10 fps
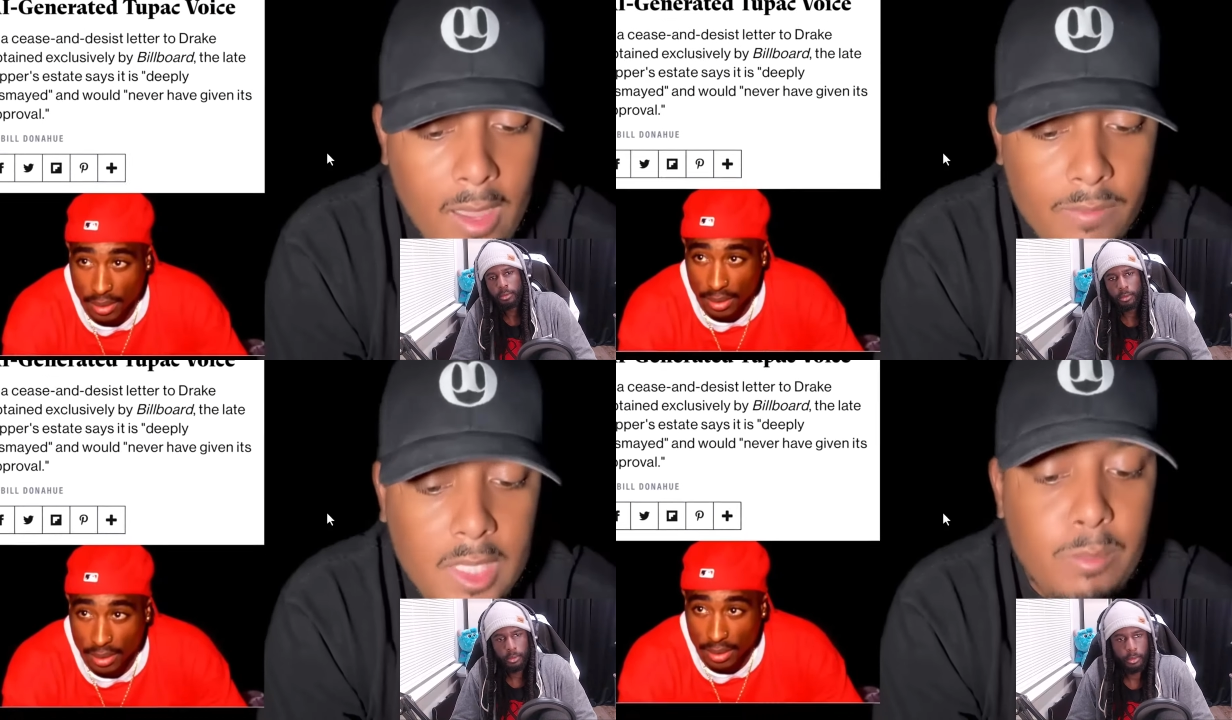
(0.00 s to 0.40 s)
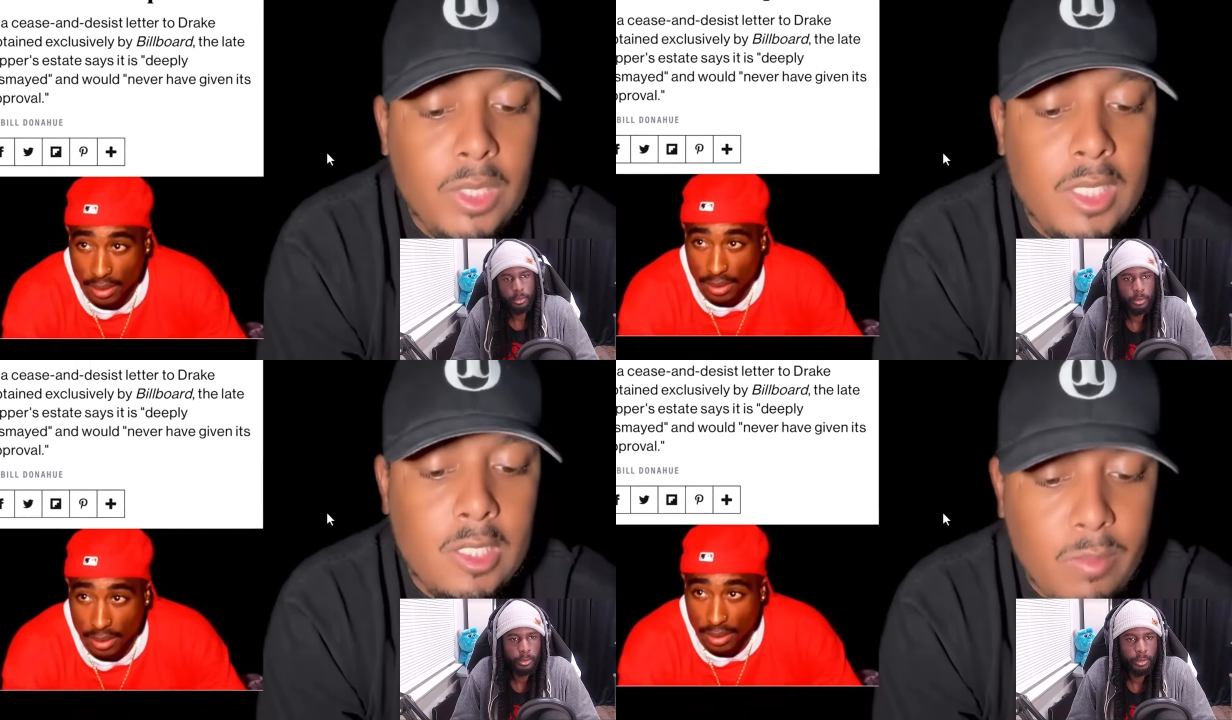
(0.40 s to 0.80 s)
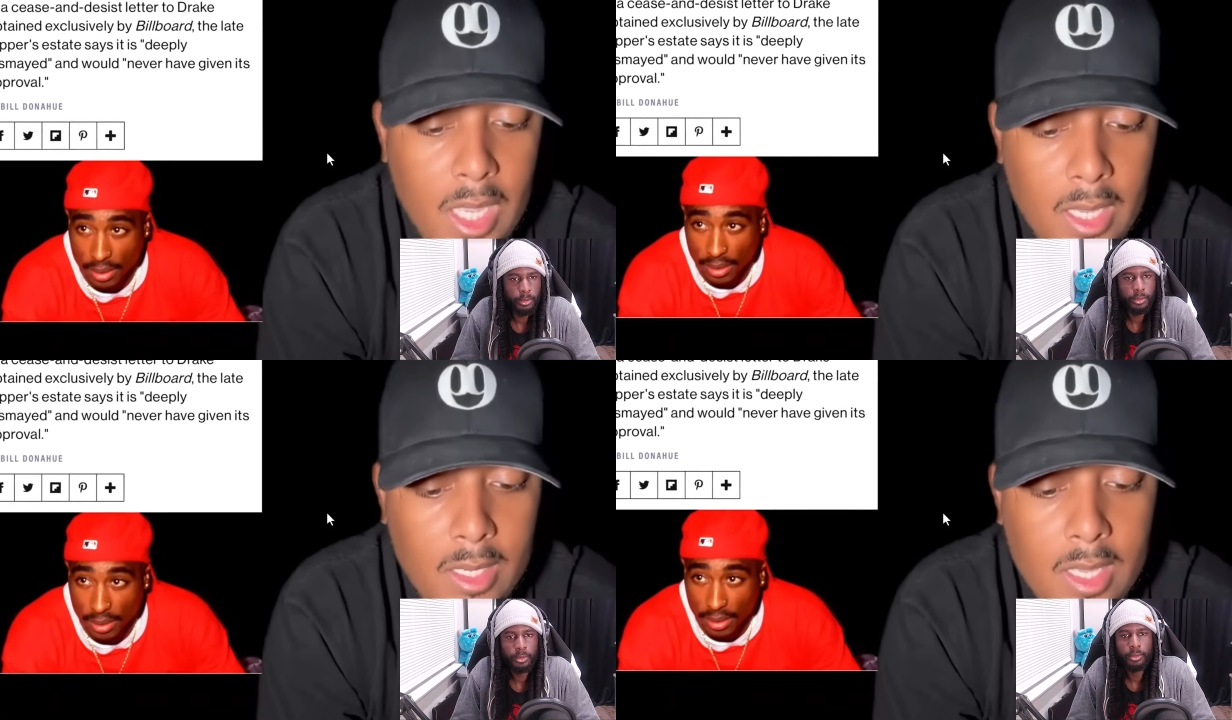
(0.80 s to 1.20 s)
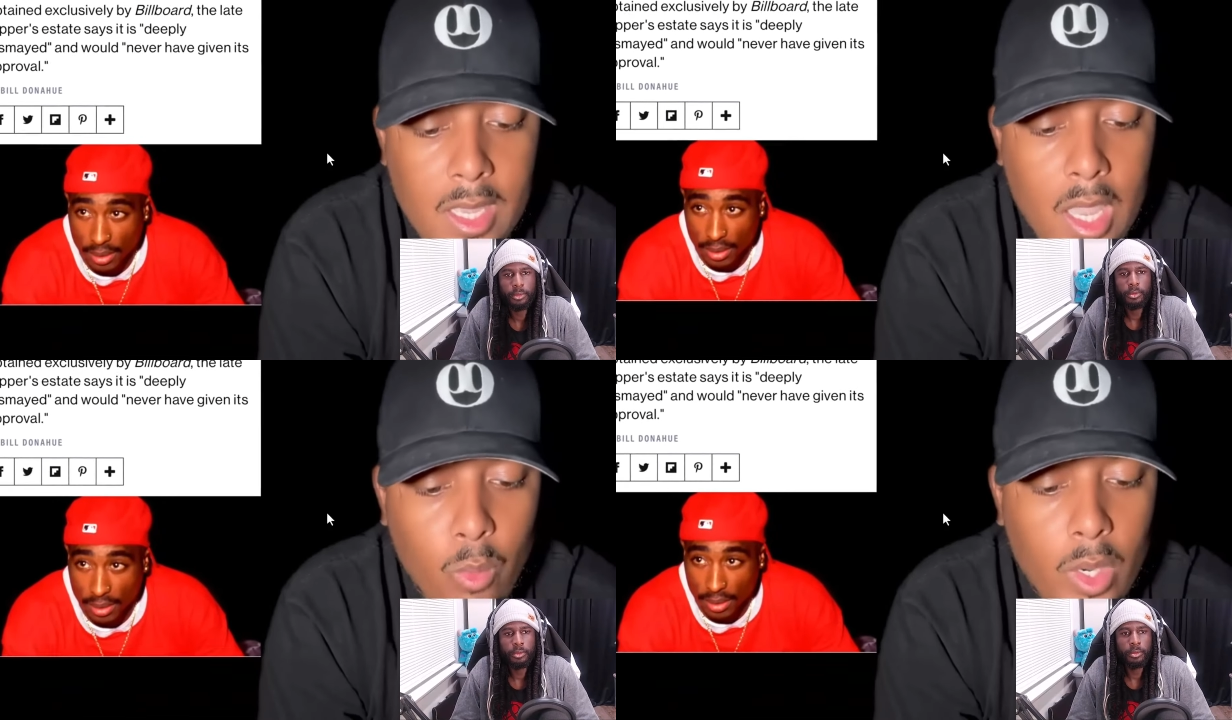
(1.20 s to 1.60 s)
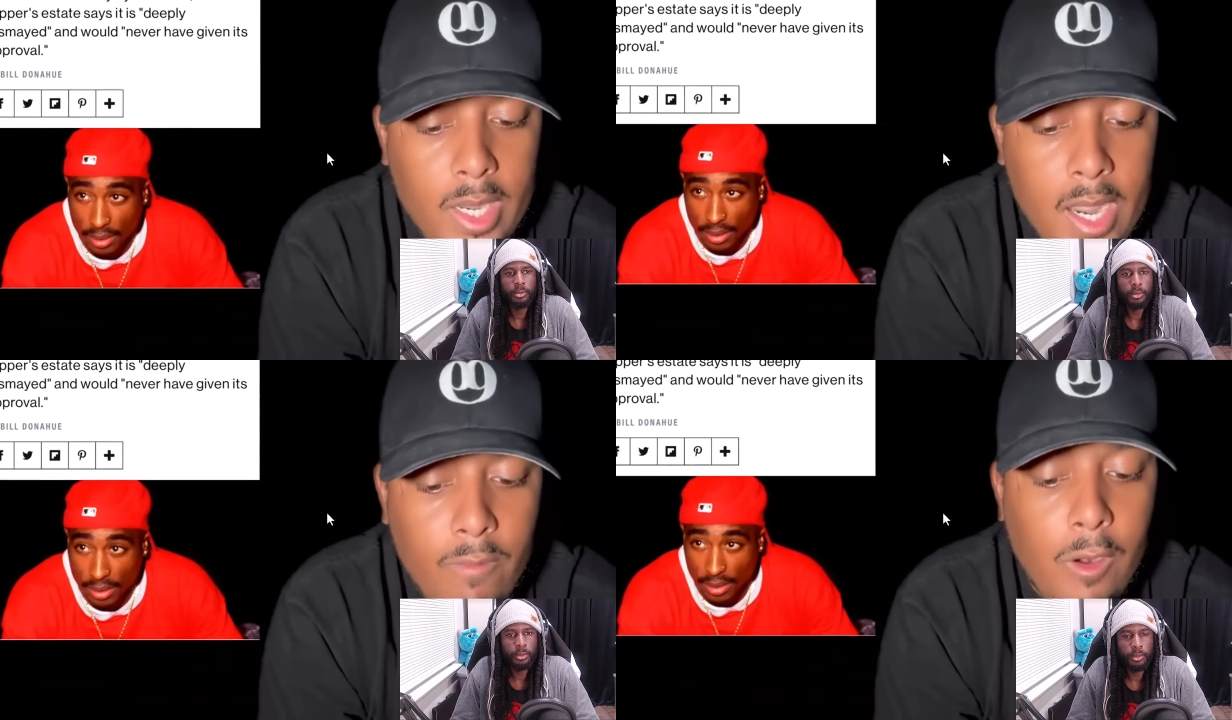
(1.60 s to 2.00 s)
Speaker 1: they have. Deeply dismayed and
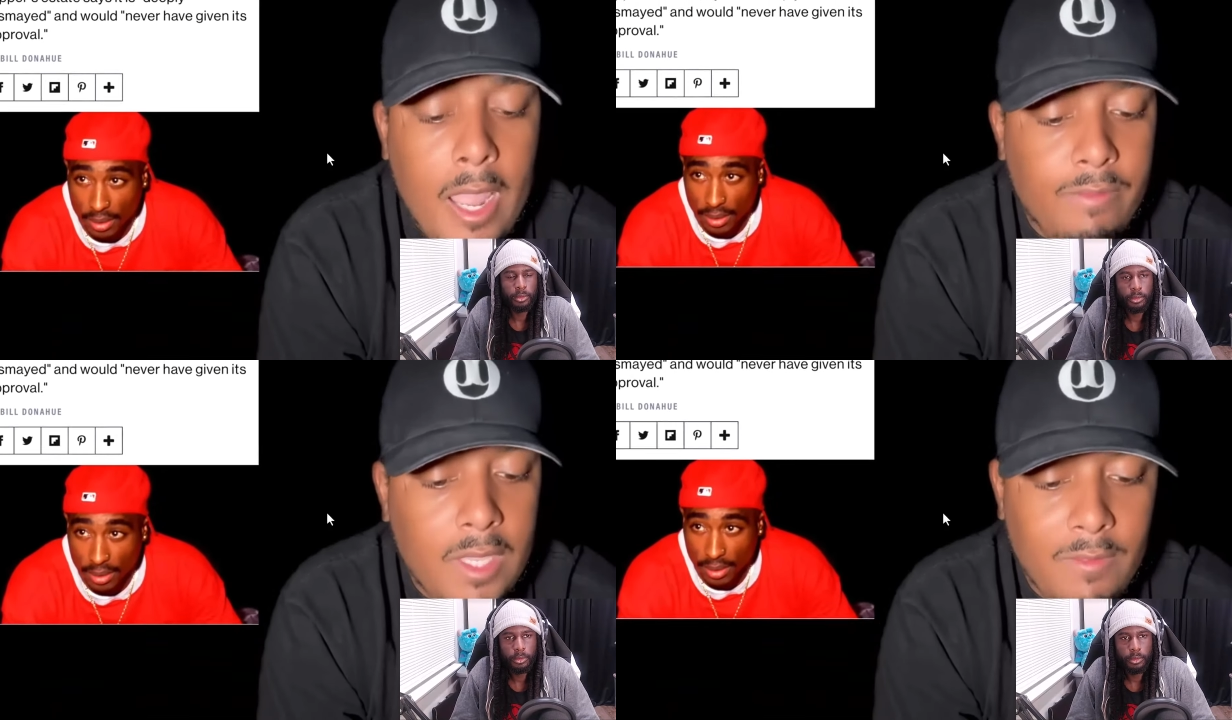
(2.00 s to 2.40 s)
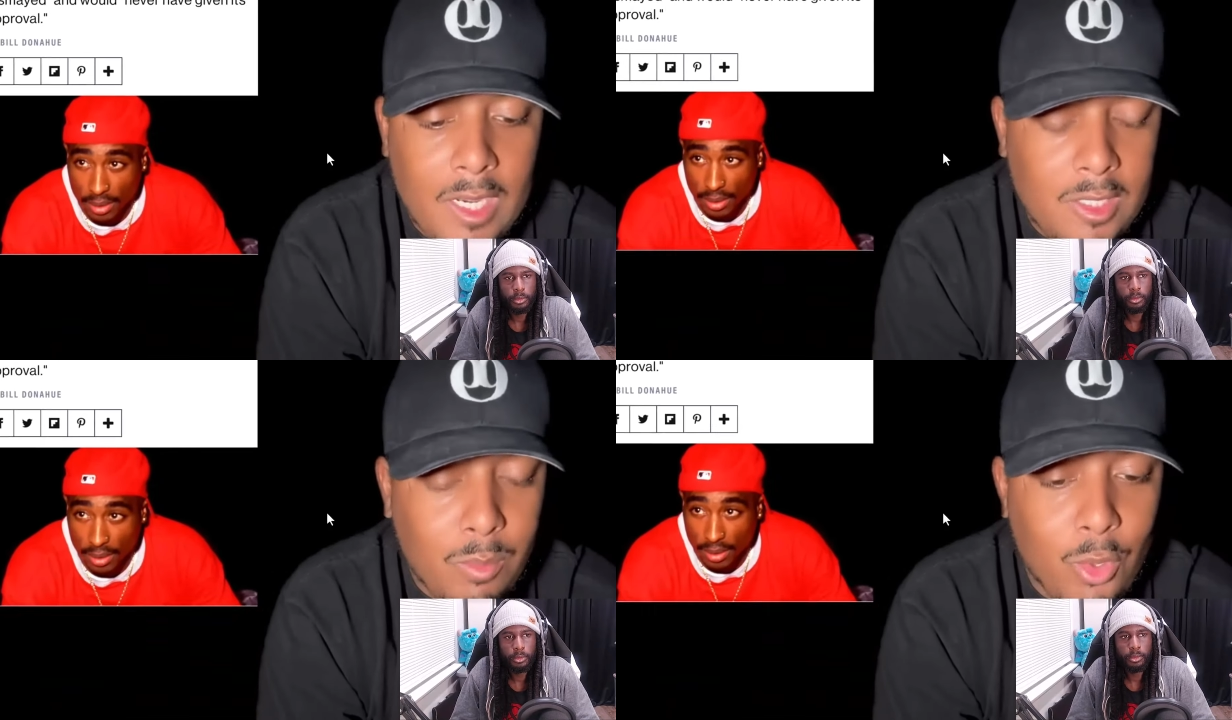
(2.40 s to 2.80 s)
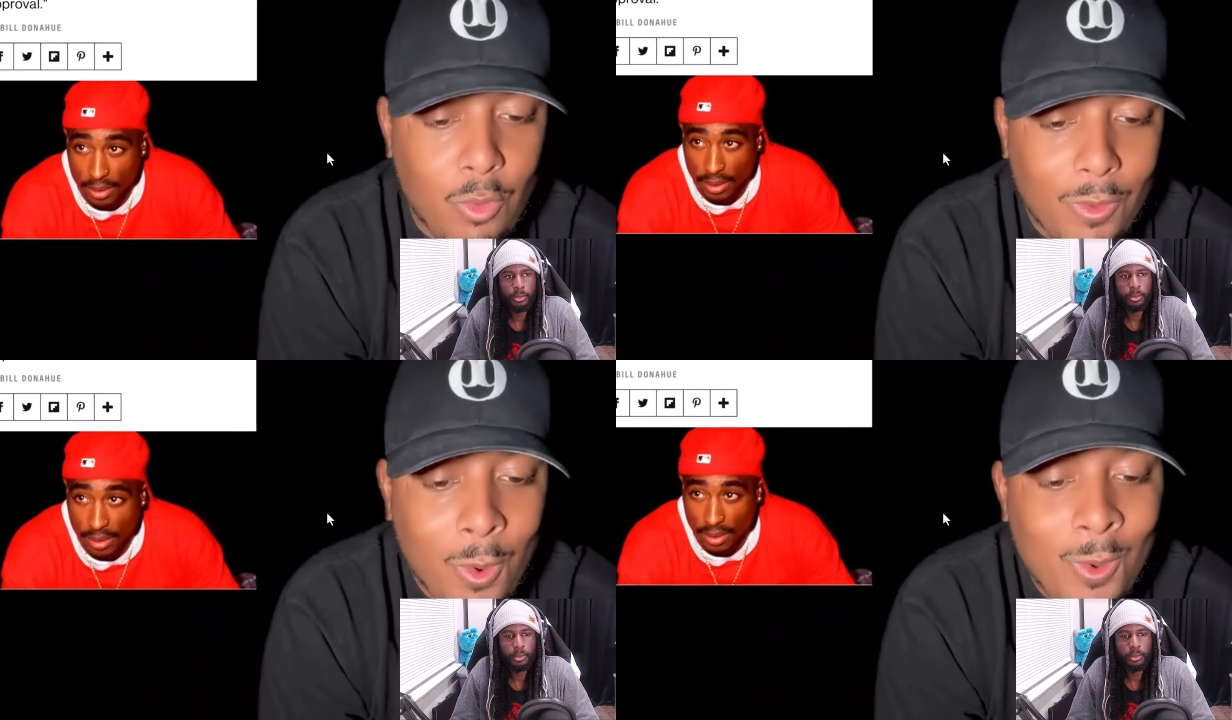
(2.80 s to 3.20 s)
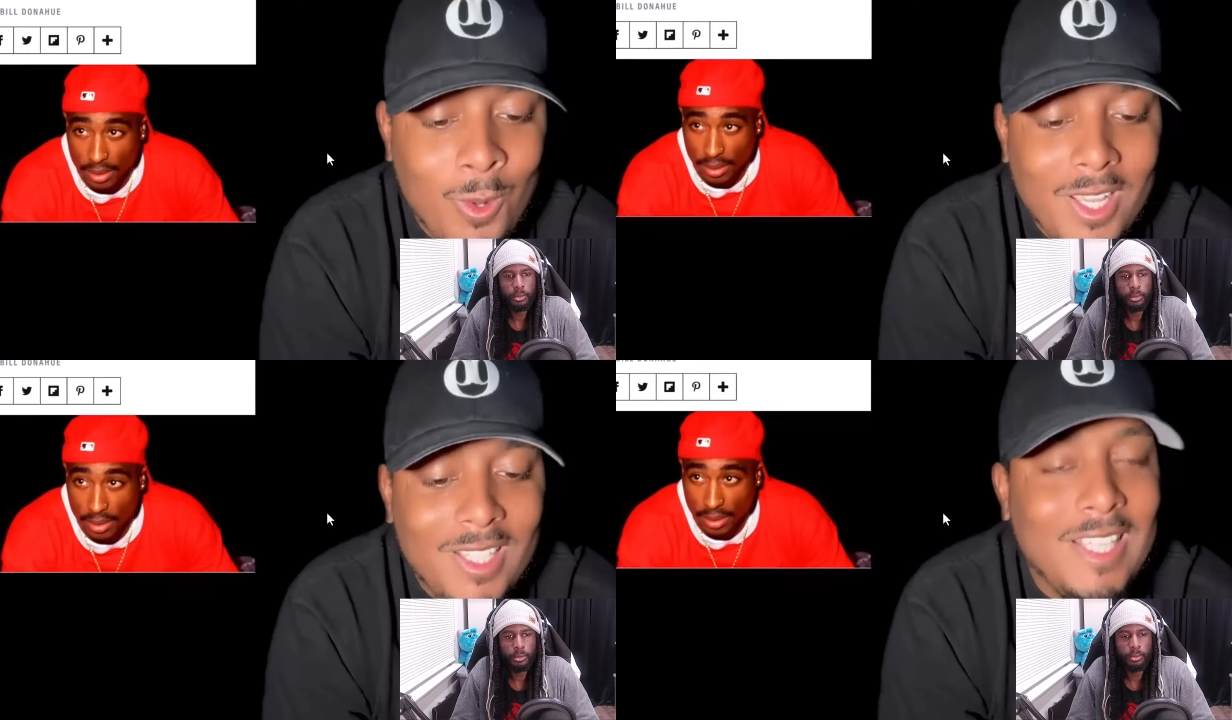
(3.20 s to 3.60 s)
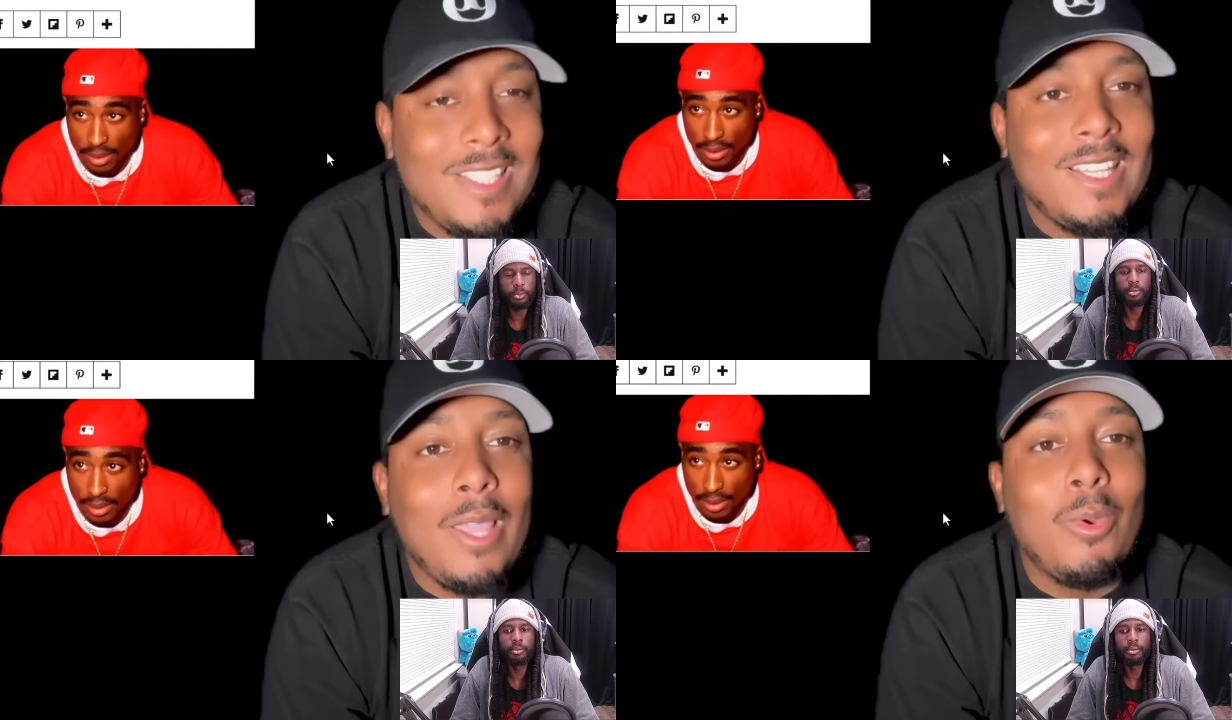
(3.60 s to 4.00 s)
would never have given its approval. Mm. They
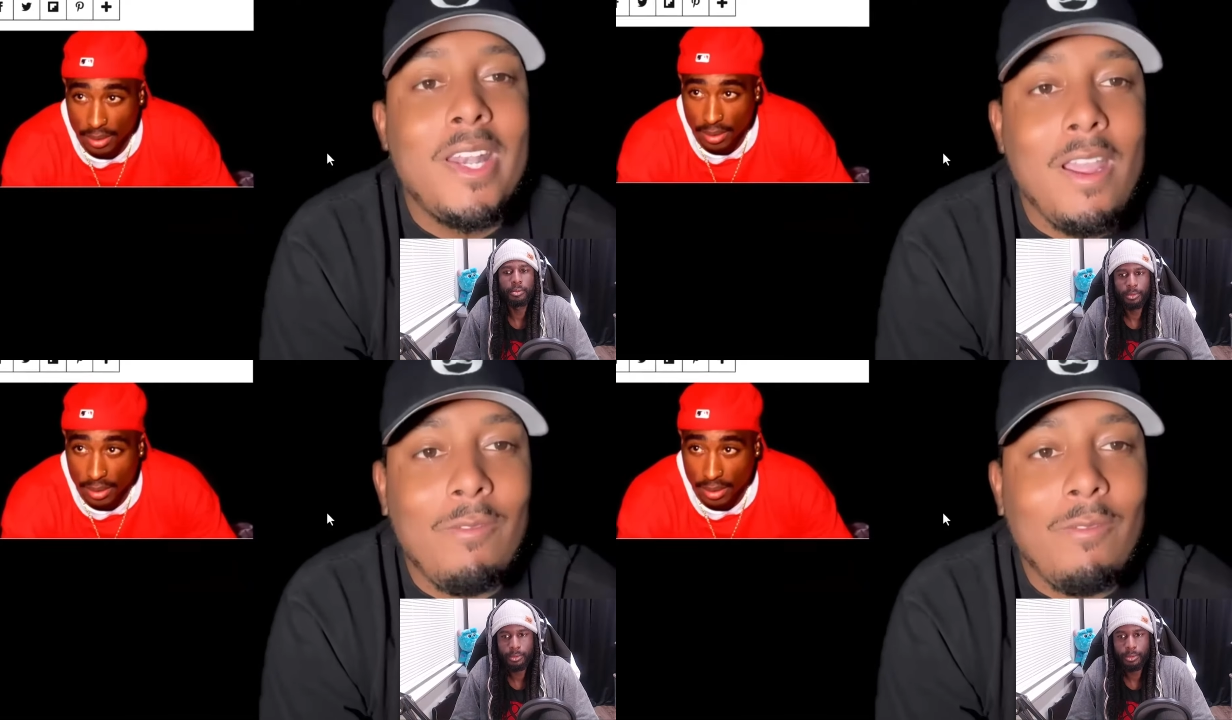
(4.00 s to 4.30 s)
said they would